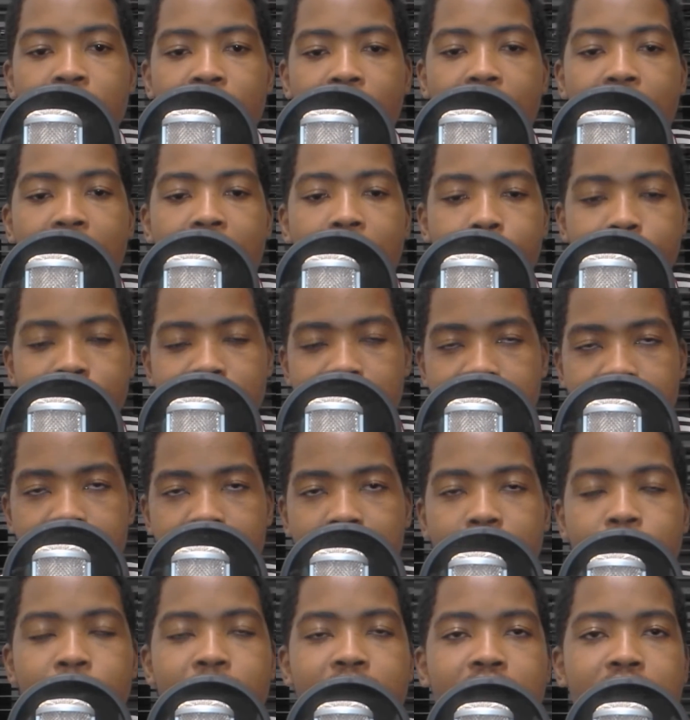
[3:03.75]
And as
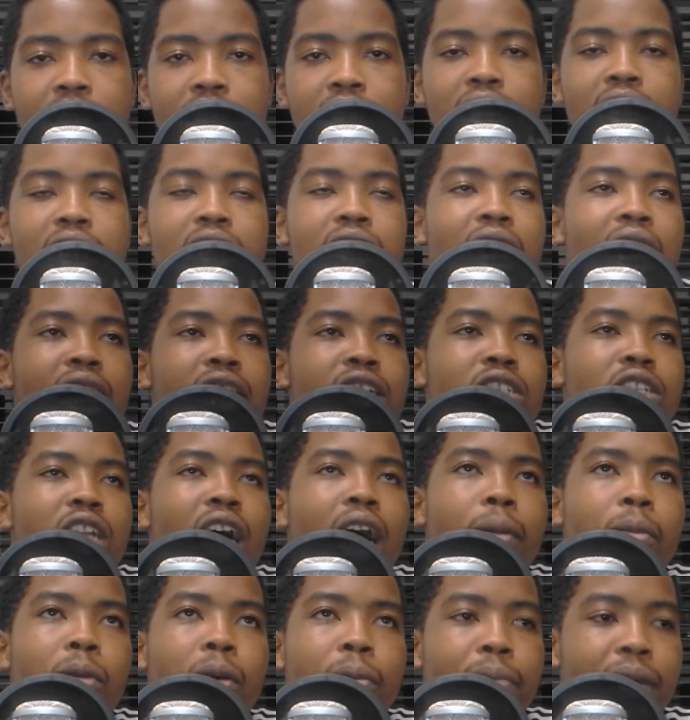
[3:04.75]
stubbornness, he decides, no,
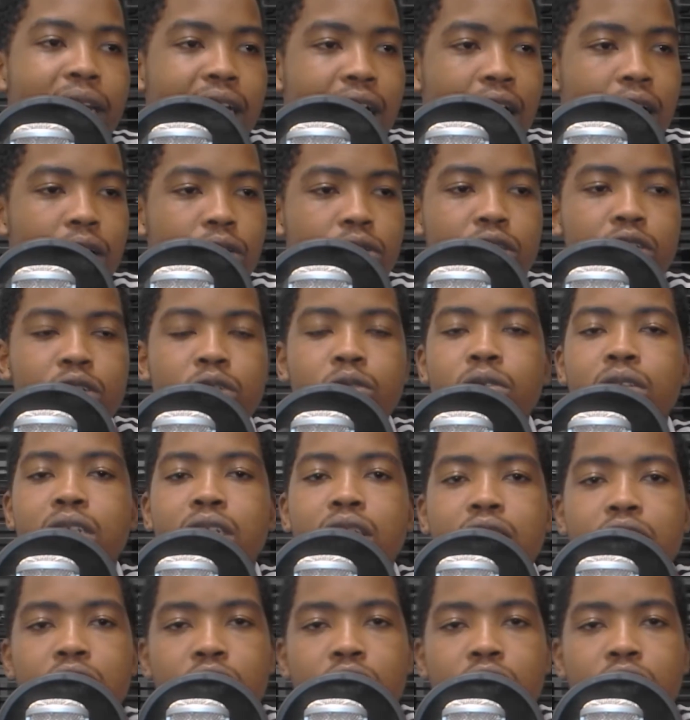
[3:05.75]
I'm going to pick out students.